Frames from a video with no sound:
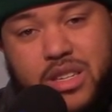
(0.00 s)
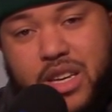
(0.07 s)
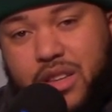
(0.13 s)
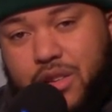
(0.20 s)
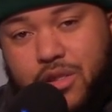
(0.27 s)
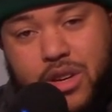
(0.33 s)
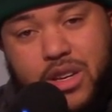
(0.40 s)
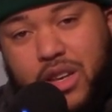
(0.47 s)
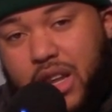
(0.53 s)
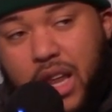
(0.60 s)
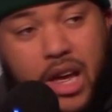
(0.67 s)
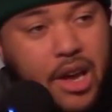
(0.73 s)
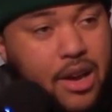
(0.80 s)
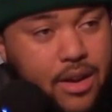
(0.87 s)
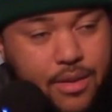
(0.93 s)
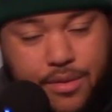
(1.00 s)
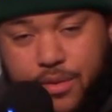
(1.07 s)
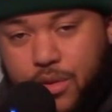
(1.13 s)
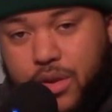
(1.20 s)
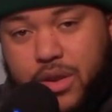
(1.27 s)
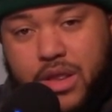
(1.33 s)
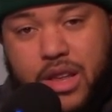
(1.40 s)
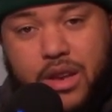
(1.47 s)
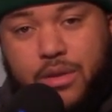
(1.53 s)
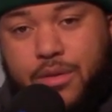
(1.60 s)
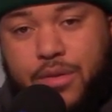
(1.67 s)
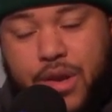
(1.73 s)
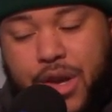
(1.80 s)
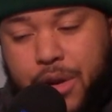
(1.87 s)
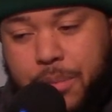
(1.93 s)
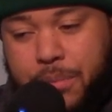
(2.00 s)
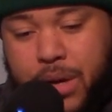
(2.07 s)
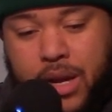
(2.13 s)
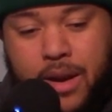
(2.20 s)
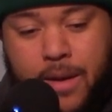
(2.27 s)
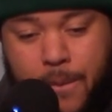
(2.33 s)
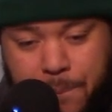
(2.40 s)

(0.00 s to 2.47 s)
either in life or in the N F L, but